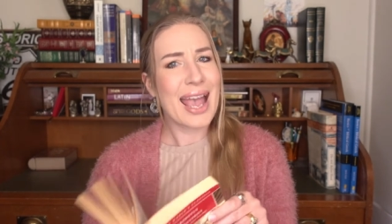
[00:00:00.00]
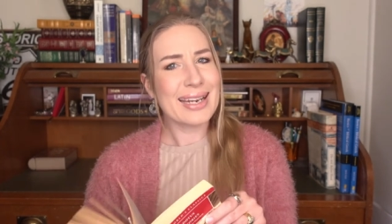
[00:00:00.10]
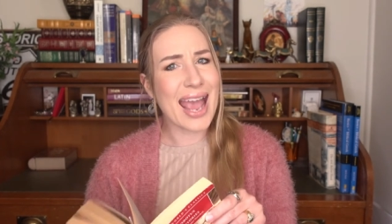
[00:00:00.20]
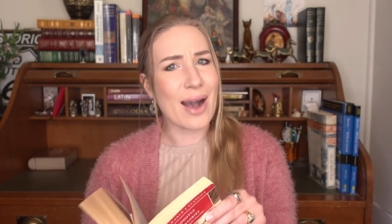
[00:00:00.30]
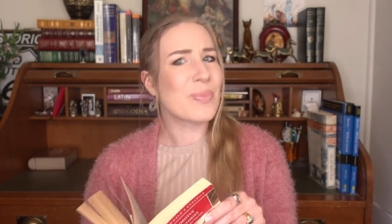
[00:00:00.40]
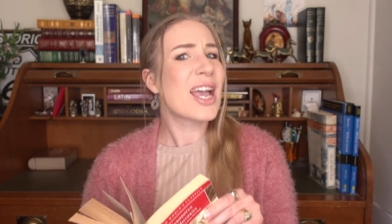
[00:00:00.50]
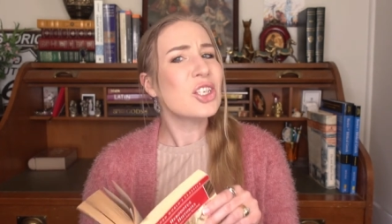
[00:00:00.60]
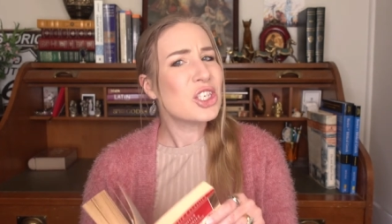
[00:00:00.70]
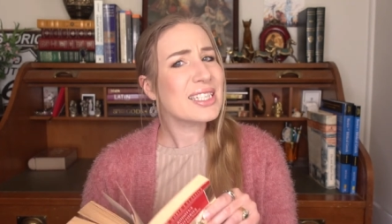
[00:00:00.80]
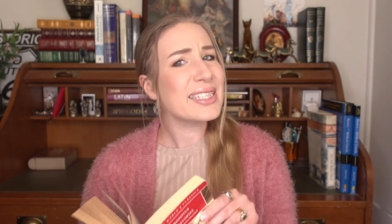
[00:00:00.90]
Now,
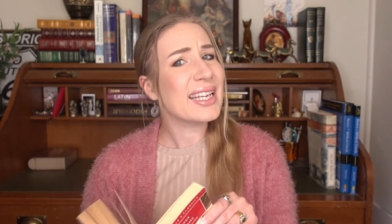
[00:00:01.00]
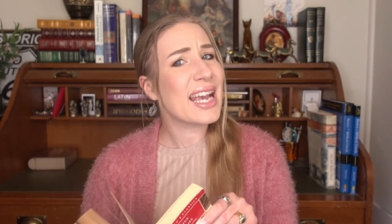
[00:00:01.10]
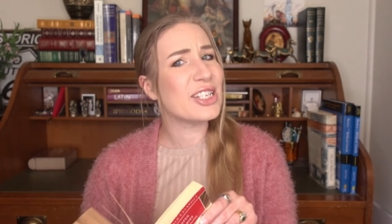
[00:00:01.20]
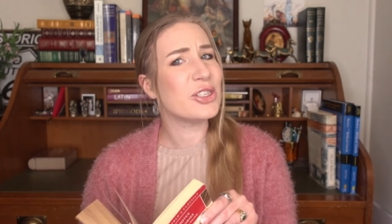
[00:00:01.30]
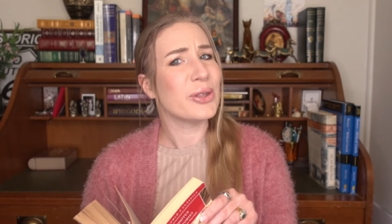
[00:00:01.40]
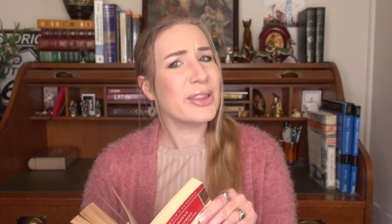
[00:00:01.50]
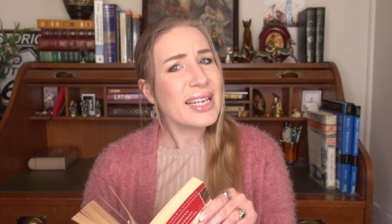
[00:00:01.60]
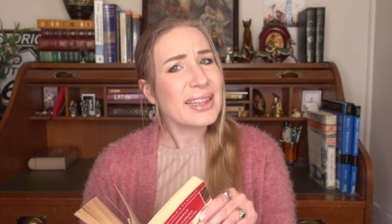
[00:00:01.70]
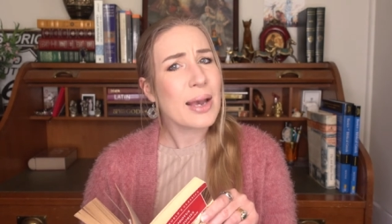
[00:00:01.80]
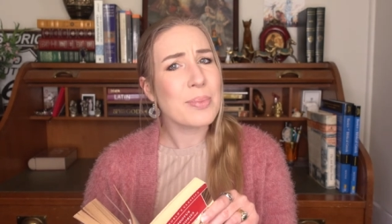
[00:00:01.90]
just in case you
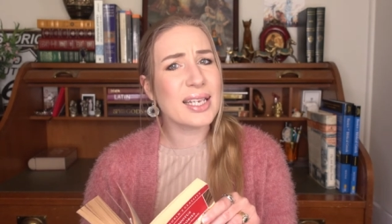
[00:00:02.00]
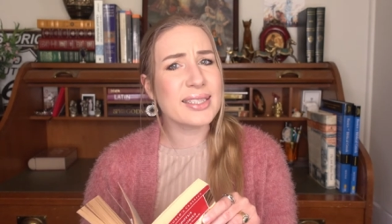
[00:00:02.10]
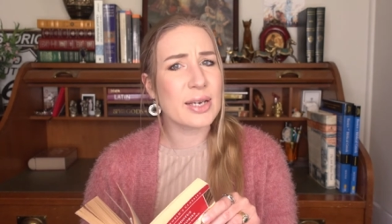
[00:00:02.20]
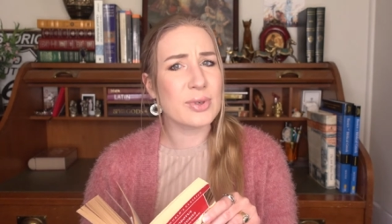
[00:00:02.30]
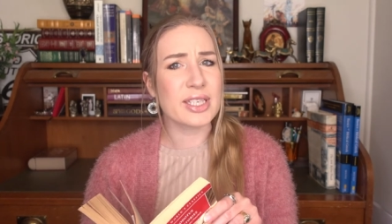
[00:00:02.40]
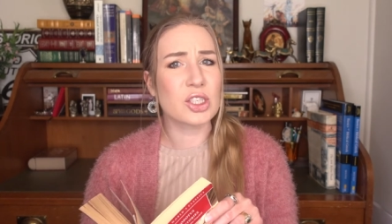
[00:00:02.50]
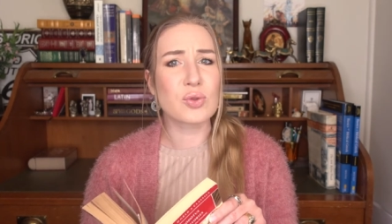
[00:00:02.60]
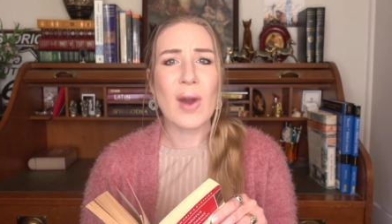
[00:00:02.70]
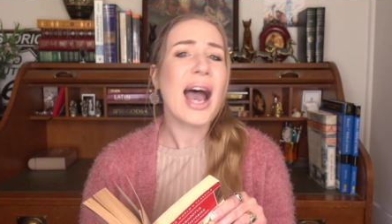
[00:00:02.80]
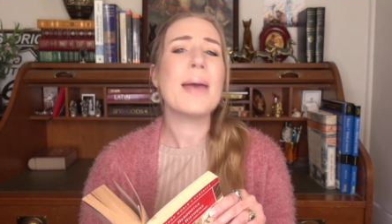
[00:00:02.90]
think that means there was a
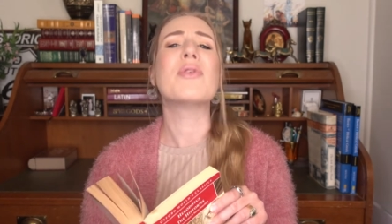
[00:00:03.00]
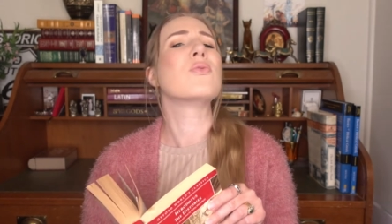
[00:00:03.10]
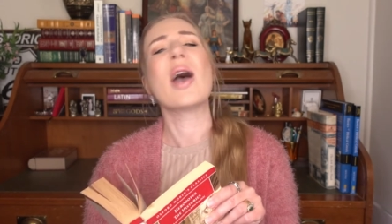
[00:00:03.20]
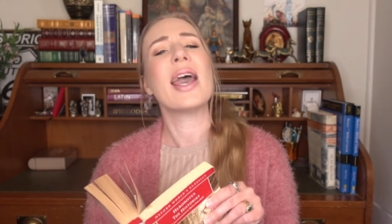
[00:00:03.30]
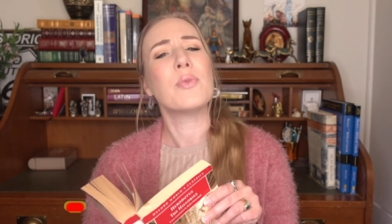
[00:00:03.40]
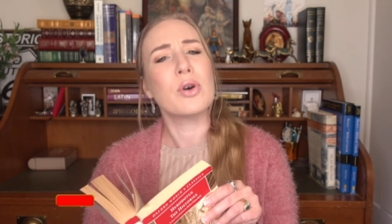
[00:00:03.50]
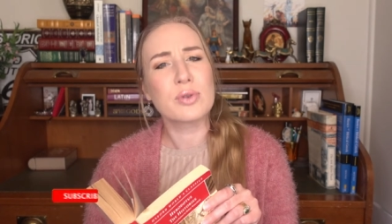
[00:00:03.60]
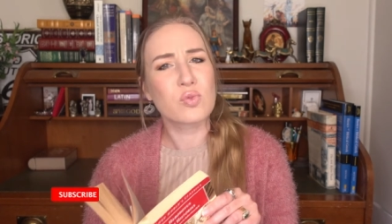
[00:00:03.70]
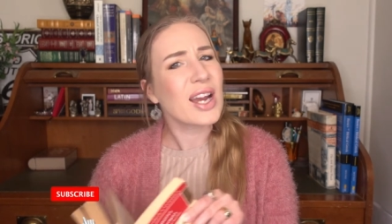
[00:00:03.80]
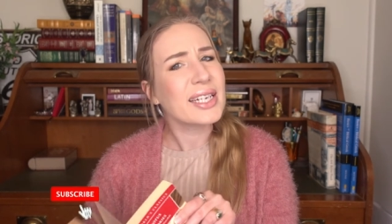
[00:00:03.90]
tribe of
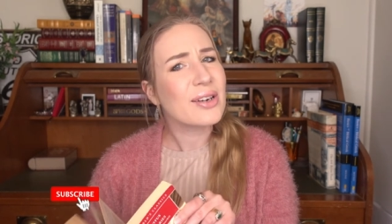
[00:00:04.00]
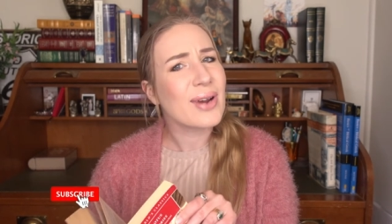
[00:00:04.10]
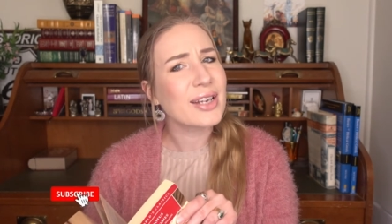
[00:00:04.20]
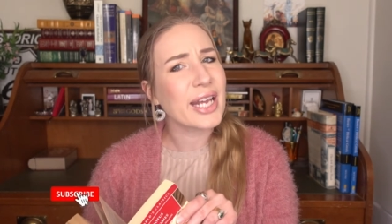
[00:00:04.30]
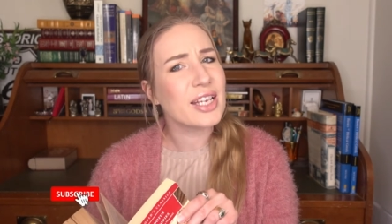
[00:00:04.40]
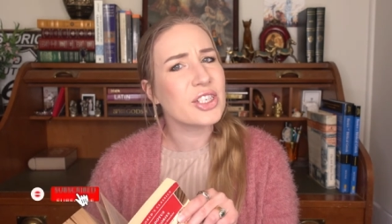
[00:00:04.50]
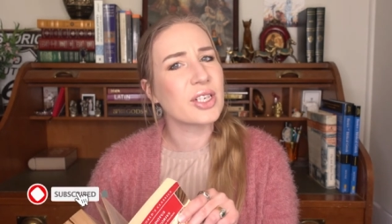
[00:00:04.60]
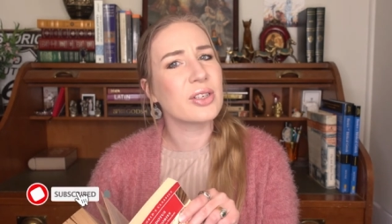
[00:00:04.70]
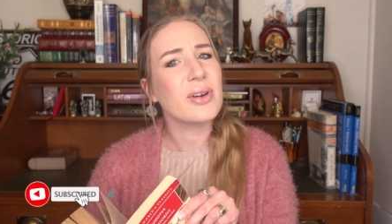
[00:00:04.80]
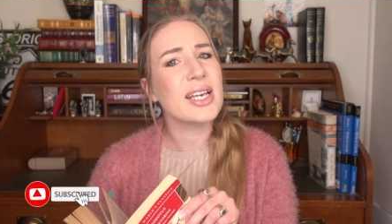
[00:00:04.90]
werewolves running around
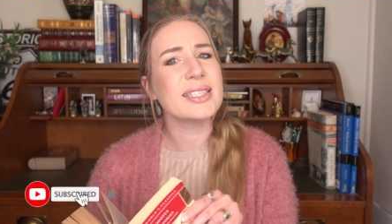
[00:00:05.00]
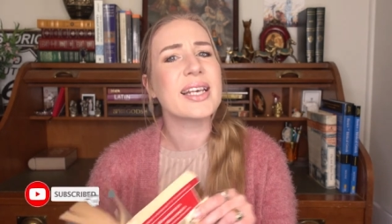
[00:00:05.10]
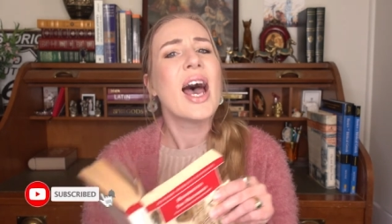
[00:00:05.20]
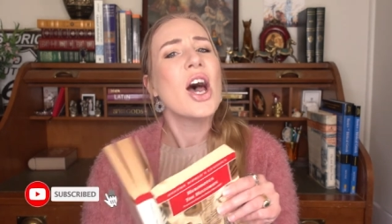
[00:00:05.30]
ancient Greece,